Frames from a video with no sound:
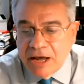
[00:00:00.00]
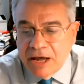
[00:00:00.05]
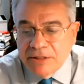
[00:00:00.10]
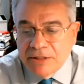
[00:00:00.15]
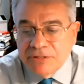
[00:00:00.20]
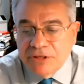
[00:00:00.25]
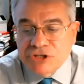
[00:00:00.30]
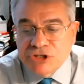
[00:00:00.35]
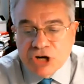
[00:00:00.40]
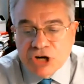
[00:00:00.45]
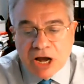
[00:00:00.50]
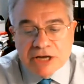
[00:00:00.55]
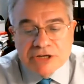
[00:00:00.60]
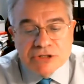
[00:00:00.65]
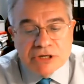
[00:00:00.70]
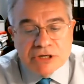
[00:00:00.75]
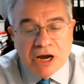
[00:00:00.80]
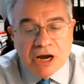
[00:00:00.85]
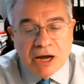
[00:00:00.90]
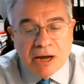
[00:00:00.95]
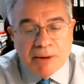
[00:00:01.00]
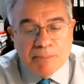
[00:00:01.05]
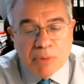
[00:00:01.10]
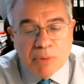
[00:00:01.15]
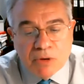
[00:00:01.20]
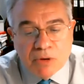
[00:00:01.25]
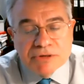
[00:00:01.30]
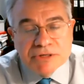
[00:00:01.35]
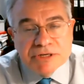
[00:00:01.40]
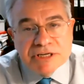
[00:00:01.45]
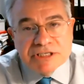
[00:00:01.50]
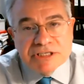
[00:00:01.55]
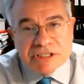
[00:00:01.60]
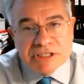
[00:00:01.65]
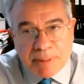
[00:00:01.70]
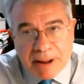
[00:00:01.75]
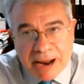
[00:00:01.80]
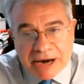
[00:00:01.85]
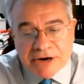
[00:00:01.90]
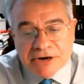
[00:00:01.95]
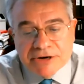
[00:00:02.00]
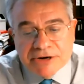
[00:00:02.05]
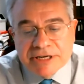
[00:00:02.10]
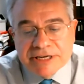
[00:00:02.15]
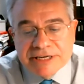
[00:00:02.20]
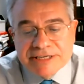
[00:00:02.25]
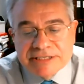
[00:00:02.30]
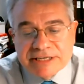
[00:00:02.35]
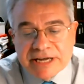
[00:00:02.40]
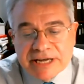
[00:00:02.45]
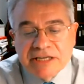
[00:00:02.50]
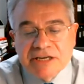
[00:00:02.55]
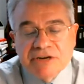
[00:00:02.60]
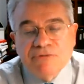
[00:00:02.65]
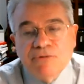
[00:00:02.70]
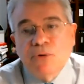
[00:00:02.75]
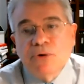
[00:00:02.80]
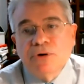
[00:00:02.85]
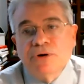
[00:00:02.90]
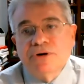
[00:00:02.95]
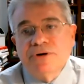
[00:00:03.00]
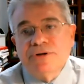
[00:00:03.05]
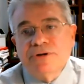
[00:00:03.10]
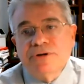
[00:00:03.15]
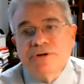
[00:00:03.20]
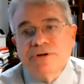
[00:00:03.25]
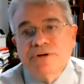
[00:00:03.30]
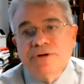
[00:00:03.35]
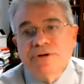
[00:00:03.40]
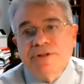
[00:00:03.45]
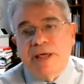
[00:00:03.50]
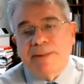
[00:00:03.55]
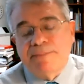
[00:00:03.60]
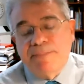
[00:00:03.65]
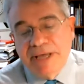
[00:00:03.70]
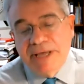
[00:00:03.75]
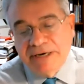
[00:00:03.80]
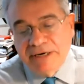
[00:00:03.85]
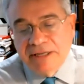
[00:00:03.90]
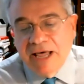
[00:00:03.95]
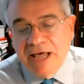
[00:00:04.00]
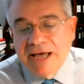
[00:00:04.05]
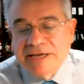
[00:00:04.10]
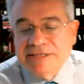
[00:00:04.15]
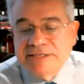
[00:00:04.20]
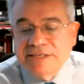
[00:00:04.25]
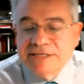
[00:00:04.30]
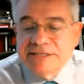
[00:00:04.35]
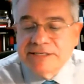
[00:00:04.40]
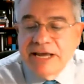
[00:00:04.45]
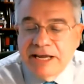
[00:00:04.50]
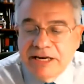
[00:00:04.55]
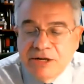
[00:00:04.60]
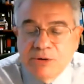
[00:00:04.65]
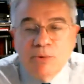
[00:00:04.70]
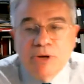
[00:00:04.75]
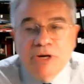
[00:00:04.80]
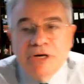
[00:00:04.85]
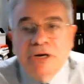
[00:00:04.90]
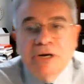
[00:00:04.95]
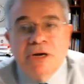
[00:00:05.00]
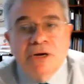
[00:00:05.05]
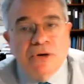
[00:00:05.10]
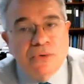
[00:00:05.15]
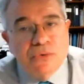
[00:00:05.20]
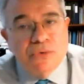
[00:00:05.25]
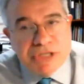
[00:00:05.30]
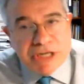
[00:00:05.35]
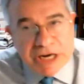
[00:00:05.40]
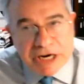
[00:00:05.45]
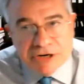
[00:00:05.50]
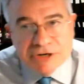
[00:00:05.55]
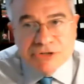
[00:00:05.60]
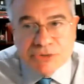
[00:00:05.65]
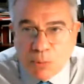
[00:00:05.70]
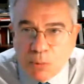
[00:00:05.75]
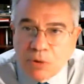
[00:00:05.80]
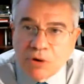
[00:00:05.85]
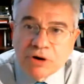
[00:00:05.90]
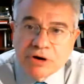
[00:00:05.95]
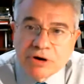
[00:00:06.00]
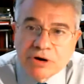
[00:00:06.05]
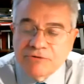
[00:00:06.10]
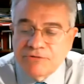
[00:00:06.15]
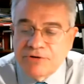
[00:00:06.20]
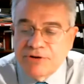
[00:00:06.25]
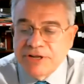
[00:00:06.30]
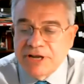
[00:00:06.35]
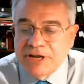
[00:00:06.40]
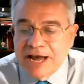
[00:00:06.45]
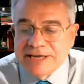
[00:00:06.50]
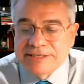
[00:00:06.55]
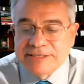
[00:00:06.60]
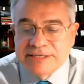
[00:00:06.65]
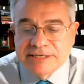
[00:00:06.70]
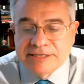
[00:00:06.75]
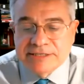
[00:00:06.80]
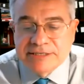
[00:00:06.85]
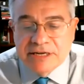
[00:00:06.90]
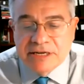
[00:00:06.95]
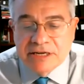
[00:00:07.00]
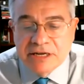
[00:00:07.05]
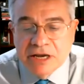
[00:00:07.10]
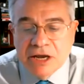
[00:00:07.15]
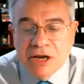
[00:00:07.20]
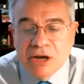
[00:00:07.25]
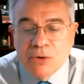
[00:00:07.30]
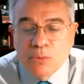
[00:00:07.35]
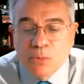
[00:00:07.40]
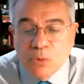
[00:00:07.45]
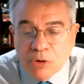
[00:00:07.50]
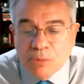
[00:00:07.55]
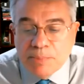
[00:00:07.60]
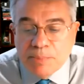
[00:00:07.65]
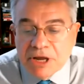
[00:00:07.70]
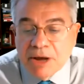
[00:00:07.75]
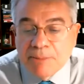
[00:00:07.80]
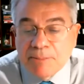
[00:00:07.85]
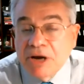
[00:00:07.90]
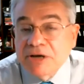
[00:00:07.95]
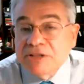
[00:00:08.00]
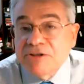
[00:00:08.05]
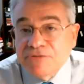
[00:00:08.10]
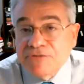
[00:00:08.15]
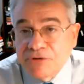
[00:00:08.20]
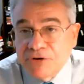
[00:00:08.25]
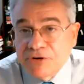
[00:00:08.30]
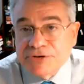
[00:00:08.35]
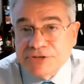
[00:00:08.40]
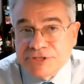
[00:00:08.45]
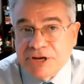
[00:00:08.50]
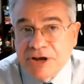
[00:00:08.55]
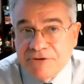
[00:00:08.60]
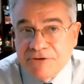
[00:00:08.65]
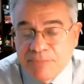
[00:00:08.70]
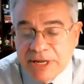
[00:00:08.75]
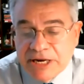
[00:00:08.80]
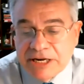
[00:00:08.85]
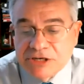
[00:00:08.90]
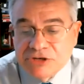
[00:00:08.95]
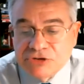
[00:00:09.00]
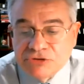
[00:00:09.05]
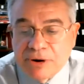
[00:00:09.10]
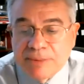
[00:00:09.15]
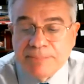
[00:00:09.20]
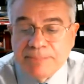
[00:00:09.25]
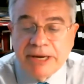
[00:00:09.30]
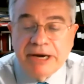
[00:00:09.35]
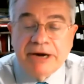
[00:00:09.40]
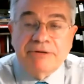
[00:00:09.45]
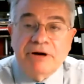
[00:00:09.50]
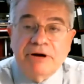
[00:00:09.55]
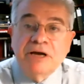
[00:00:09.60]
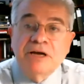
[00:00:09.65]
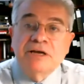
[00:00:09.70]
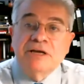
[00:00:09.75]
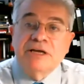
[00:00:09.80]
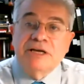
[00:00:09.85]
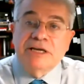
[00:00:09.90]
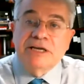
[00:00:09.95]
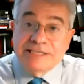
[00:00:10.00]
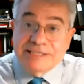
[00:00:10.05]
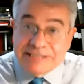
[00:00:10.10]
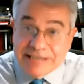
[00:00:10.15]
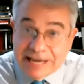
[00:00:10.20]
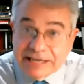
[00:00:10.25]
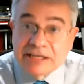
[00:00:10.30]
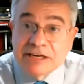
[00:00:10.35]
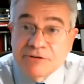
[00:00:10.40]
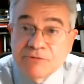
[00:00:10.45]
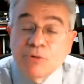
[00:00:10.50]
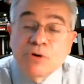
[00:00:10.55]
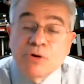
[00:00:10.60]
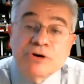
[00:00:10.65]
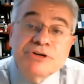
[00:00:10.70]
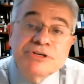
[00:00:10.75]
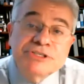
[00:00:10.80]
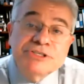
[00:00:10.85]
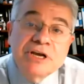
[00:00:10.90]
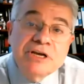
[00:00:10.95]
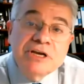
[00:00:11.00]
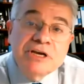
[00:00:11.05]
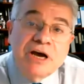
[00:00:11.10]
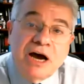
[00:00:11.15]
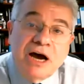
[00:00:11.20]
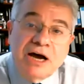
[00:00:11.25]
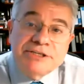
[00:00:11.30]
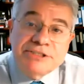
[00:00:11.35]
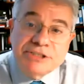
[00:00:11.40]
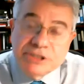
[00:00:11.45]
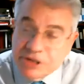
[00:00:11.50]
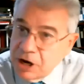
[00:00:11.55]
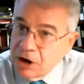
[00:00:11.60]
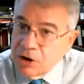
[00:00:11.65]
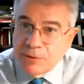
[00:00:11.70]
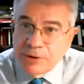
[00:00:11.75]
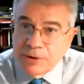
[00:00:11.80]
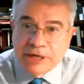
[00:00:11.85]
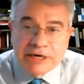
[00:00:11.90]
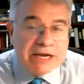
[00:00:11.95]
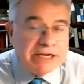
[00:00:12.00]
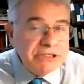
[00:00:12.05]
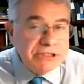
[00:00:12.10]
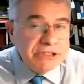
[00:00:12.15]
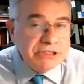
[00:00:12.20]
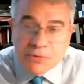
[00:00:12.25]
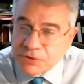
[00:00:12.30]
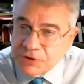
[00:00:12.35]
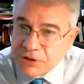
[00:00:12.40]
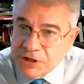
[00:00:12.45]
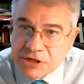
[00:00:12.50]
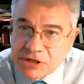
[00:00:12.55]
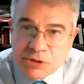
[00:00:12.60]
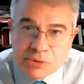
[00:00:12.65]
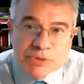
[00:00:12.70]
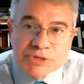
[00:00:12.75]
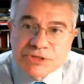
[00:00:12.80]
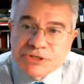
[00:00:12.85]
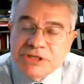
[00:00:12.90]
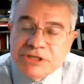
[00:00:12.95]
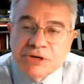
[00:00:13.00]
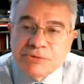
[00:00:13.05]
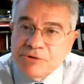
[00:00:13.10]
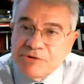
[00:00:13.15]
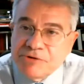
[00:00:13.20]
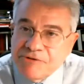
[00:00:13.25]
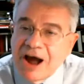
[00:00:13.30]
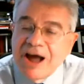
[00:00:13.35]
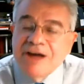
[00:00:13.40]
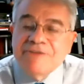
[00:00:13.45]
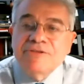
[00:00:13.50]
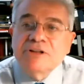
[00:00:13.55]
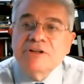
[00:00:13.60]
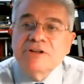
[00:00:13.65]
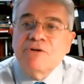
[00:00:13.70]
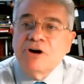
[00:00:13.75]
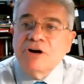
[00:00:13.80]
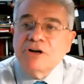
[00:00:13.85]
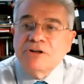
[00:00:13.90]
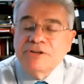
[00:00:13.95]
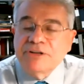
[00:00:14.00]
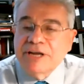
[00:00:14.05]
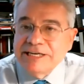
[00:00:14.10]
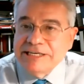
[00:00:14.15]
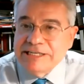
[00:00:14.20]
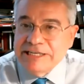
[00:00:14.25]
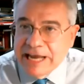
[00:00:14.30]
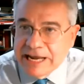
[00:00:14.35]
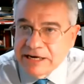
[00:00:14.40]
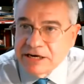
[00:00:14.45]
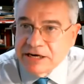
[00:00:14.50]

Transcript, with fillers: The John uh, Bolton inspired executive order that penalizes anyone who dares work for the ICC will be among the first of many Trump era executive orders uh, to go. And I don't think you will see a revival of Article 98